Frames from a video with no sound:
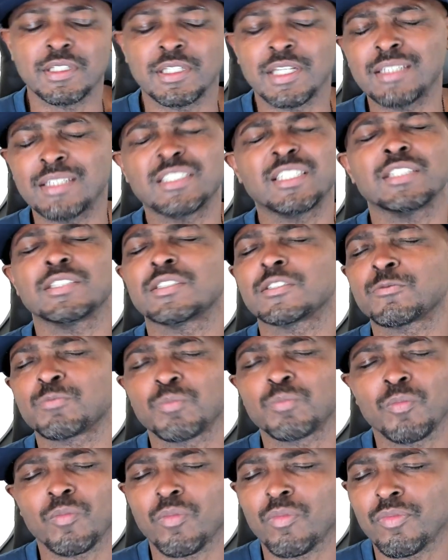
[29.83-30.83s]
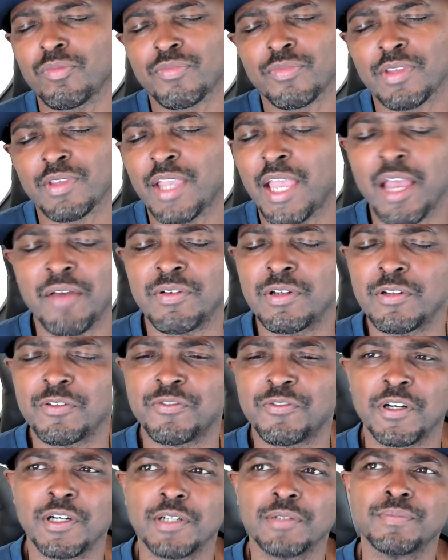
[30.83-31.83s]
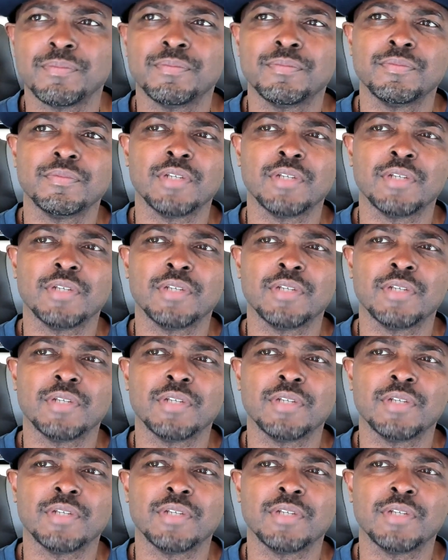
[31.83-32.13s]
Let's just have a little fun